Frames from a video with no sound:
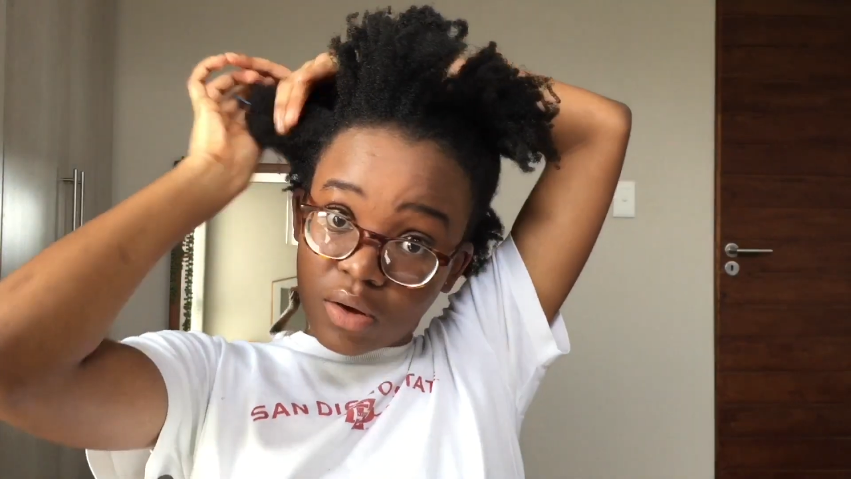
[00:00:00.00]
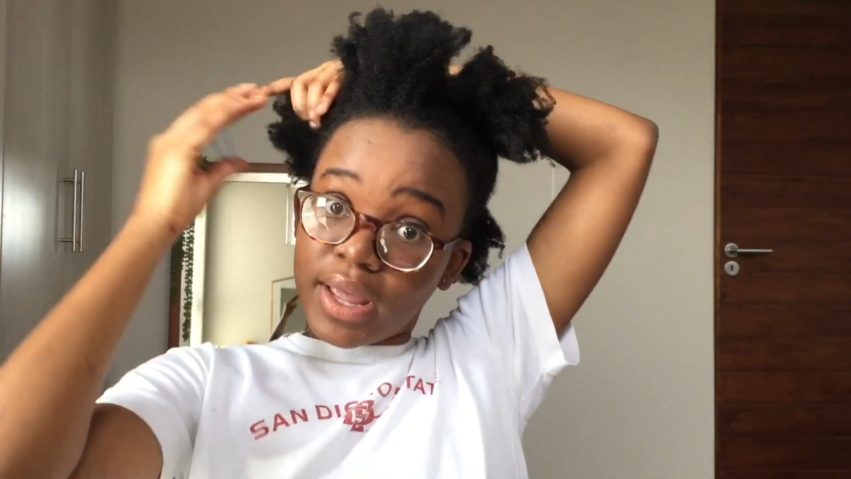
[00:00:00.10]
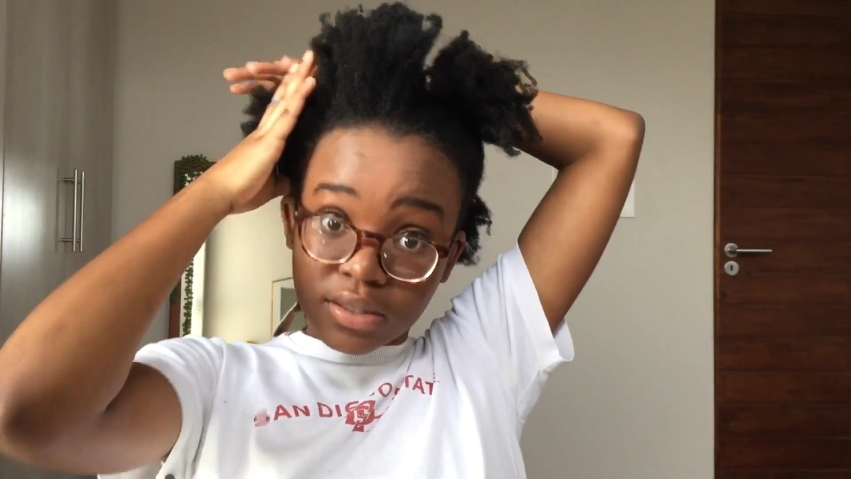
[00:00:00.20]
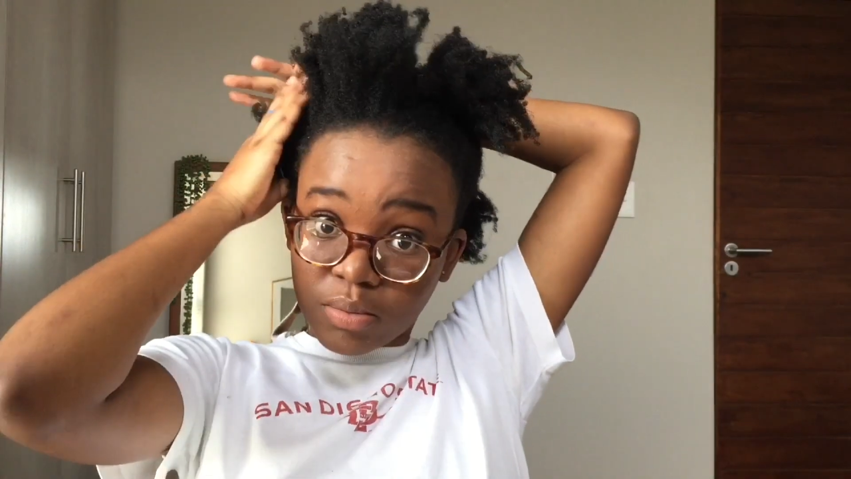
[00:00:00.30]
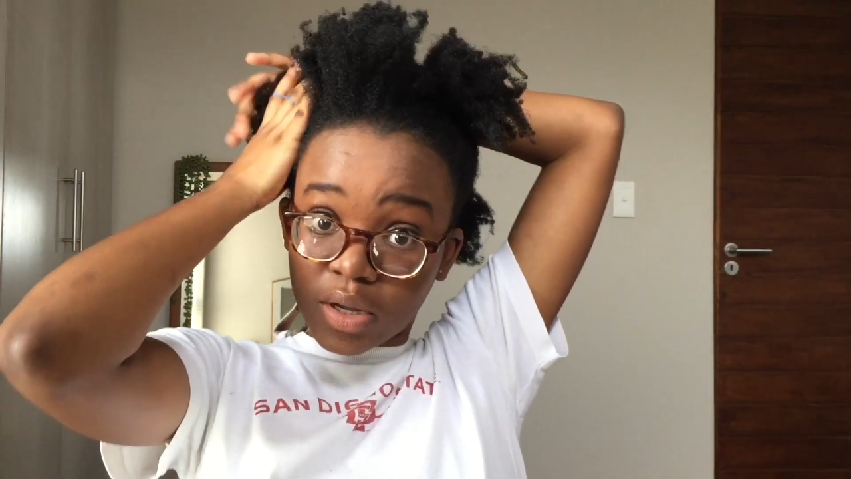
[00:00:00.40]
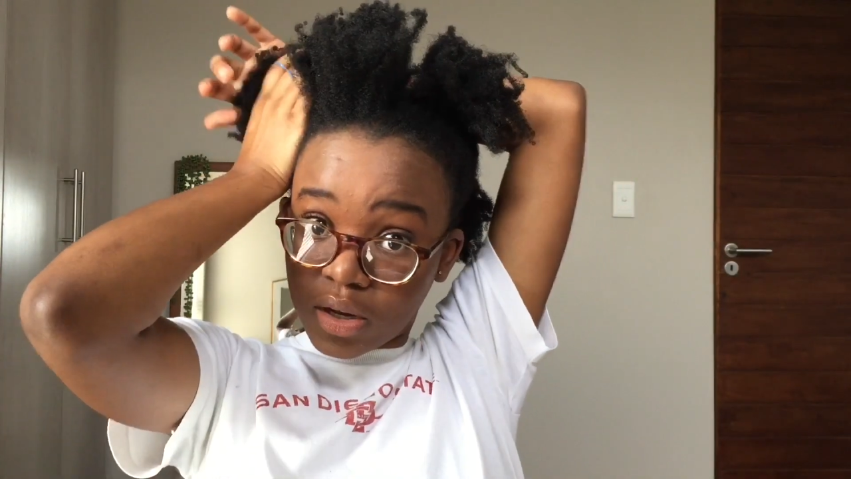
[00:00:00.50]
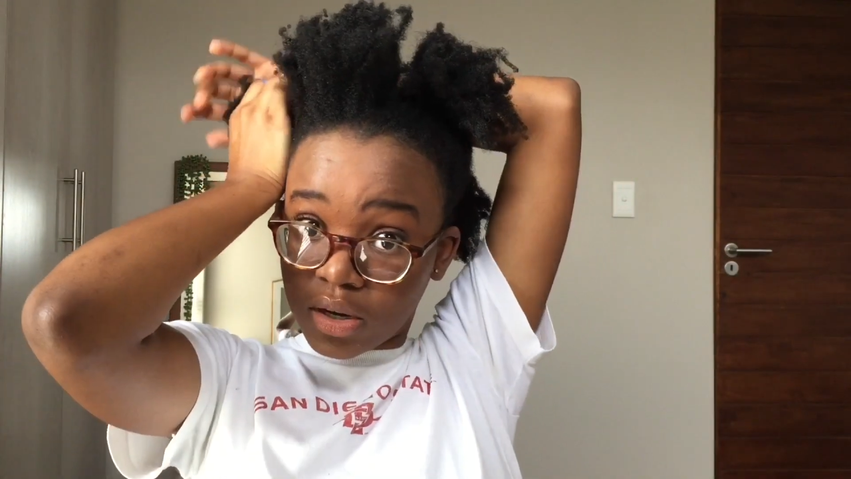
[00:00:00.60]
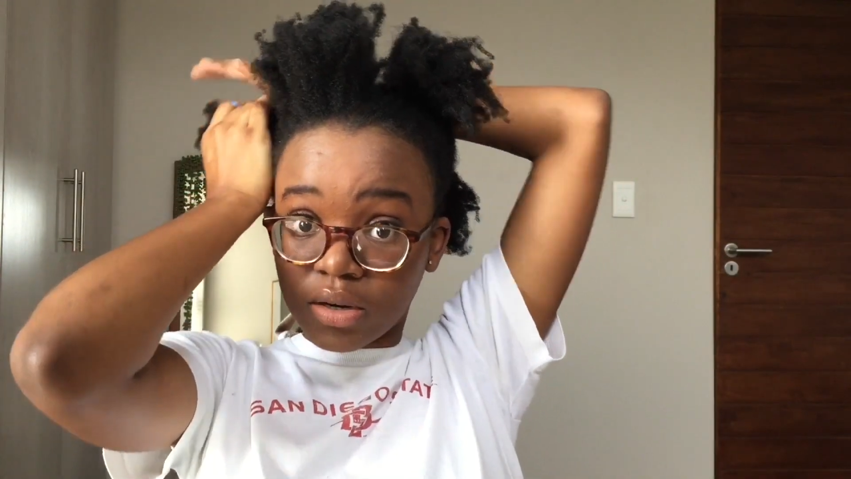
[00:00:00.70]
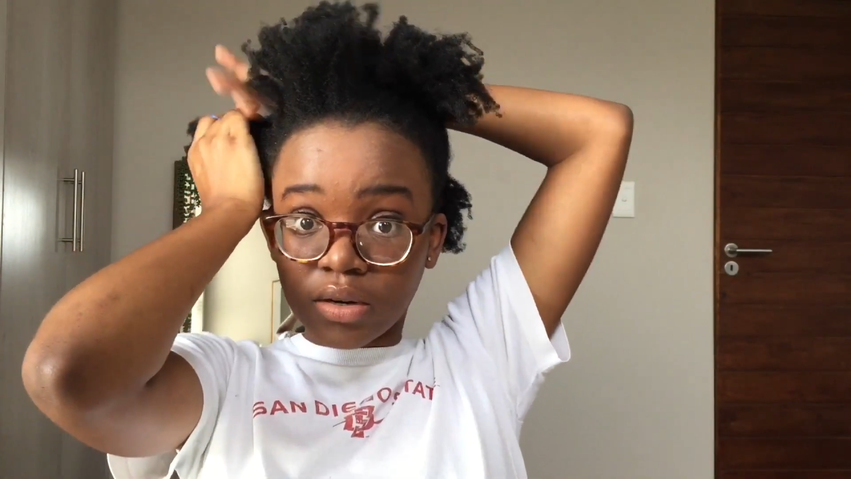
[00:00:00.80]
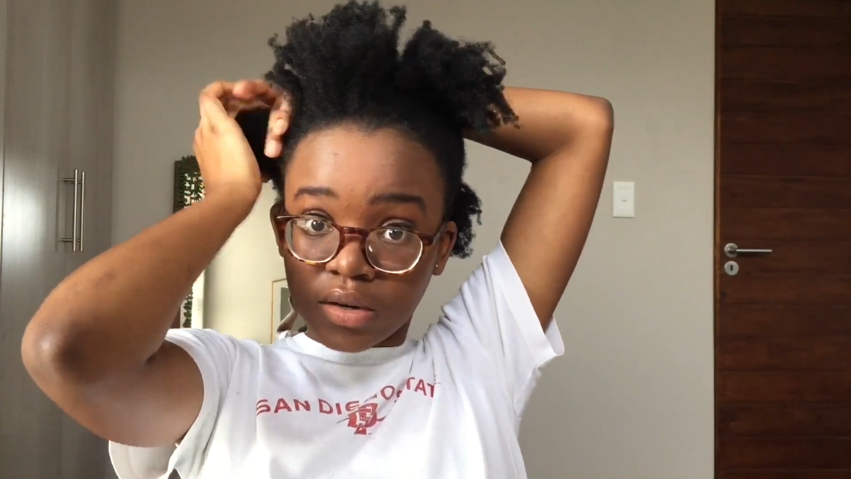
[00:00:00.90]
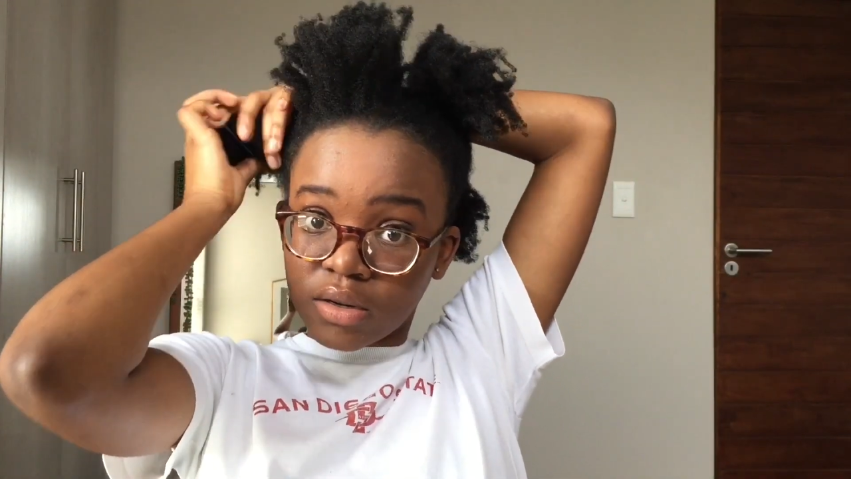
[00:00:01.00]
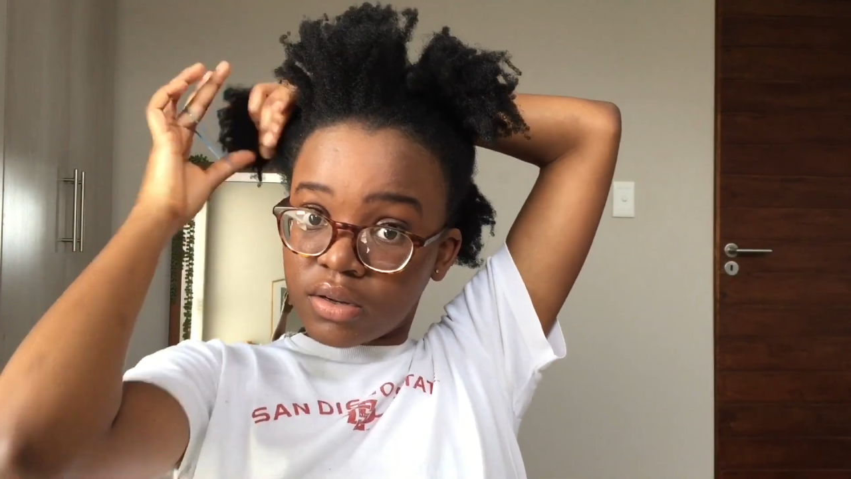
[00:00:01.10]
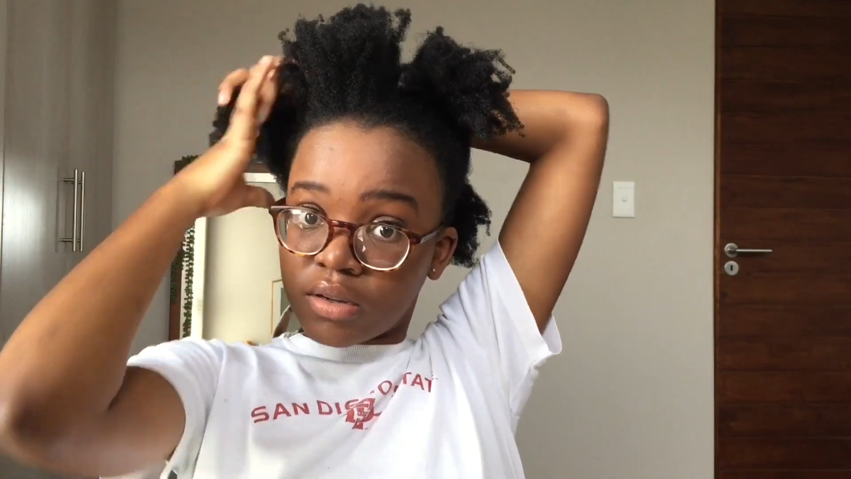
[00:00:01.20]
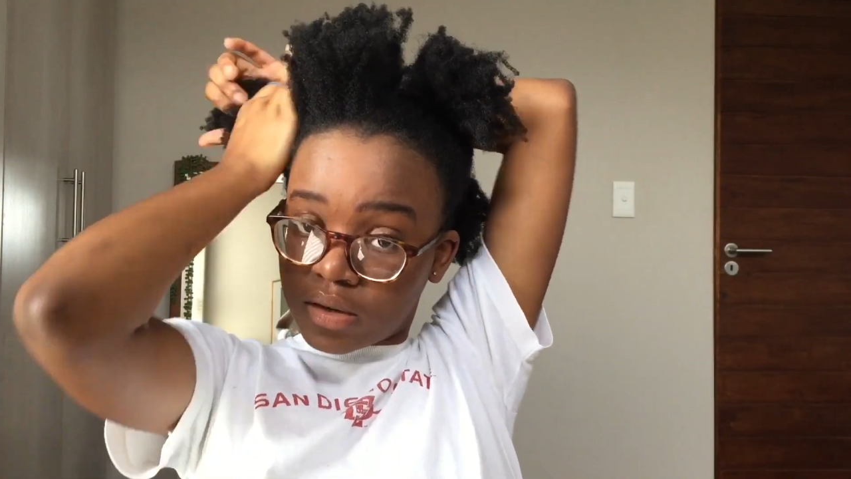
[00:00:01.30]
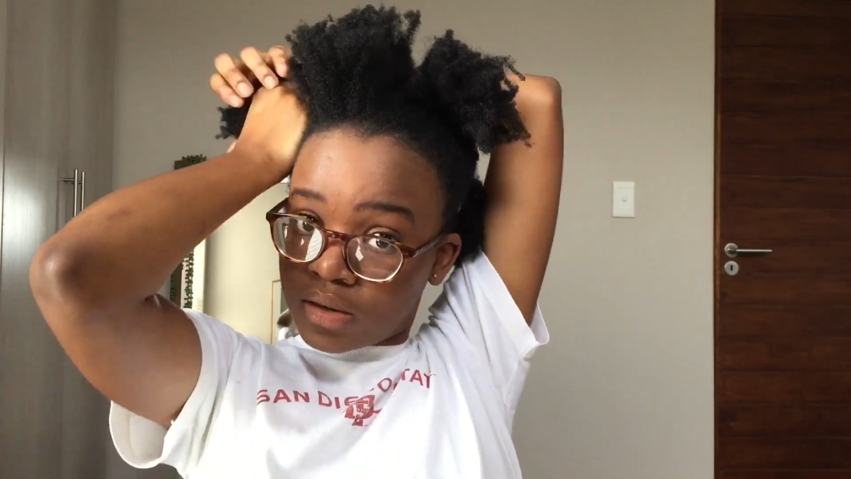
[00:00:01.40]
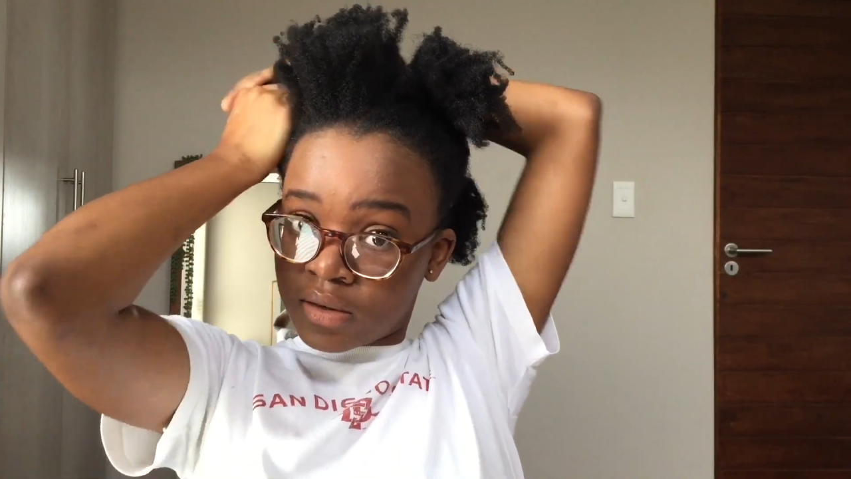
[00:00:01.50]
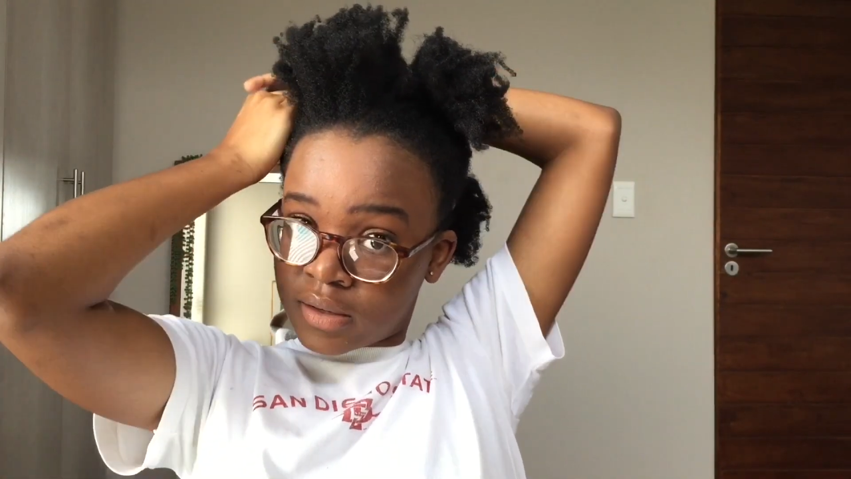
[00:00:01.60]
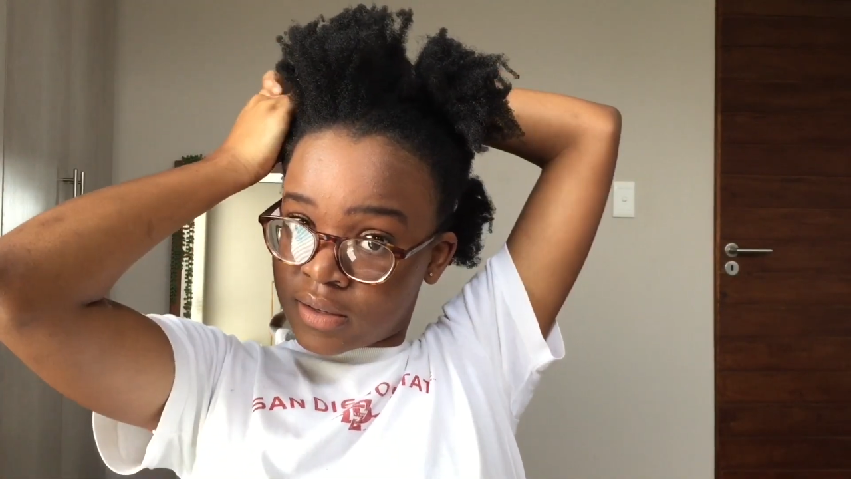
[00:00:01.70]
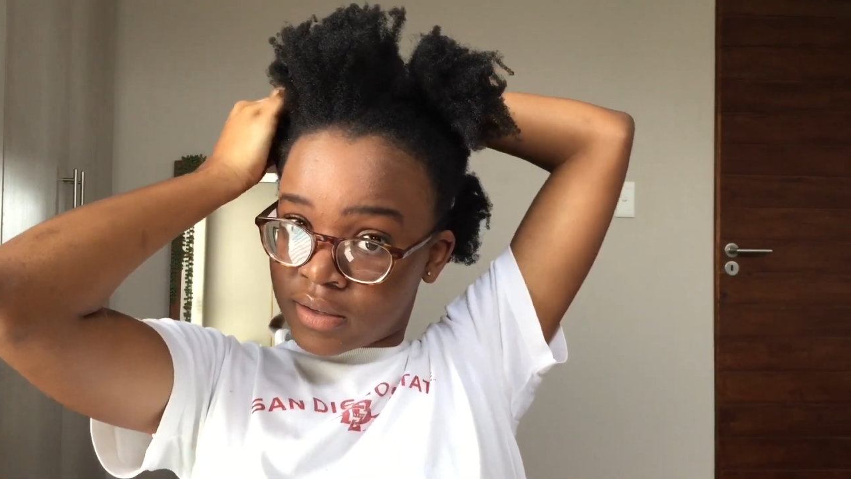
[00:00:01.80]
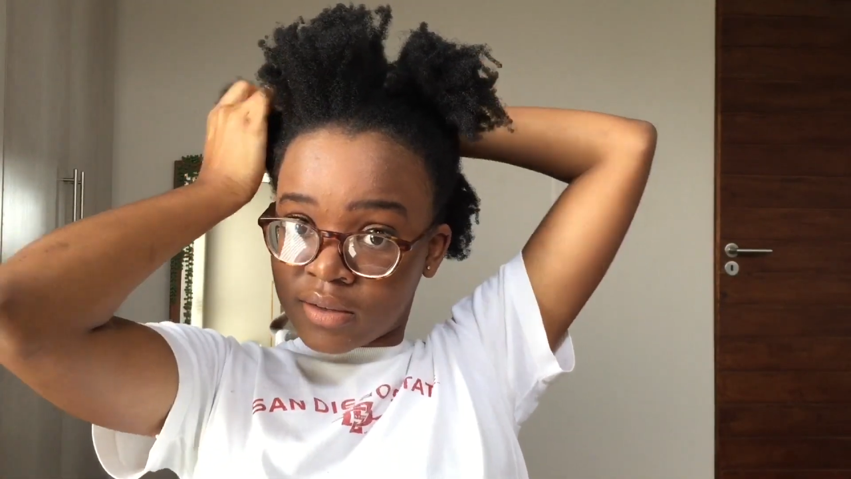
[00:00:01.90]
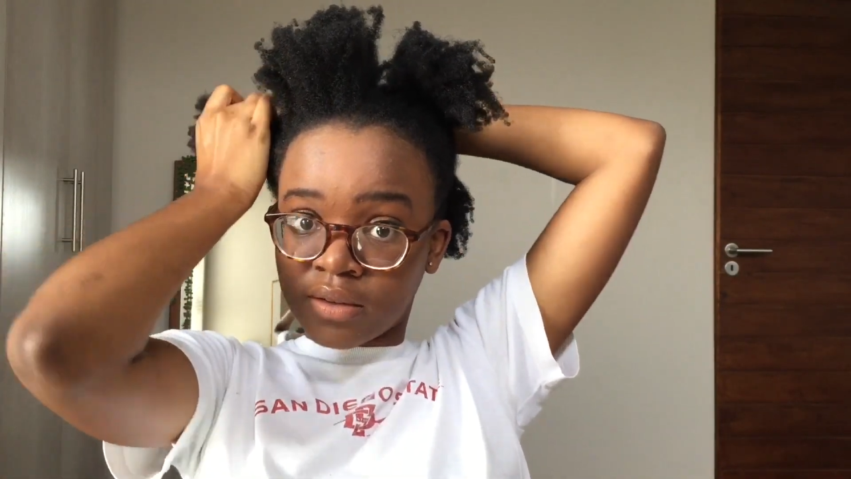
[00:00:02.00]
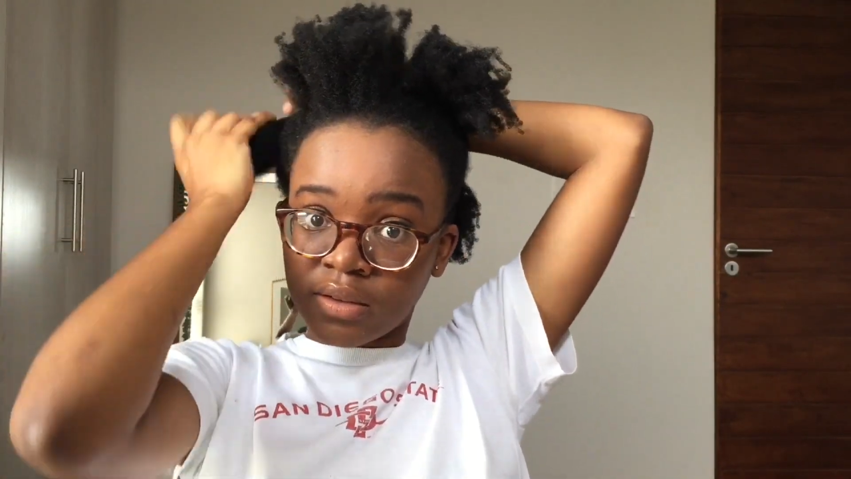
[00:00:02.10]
this is why my hair has been so dry,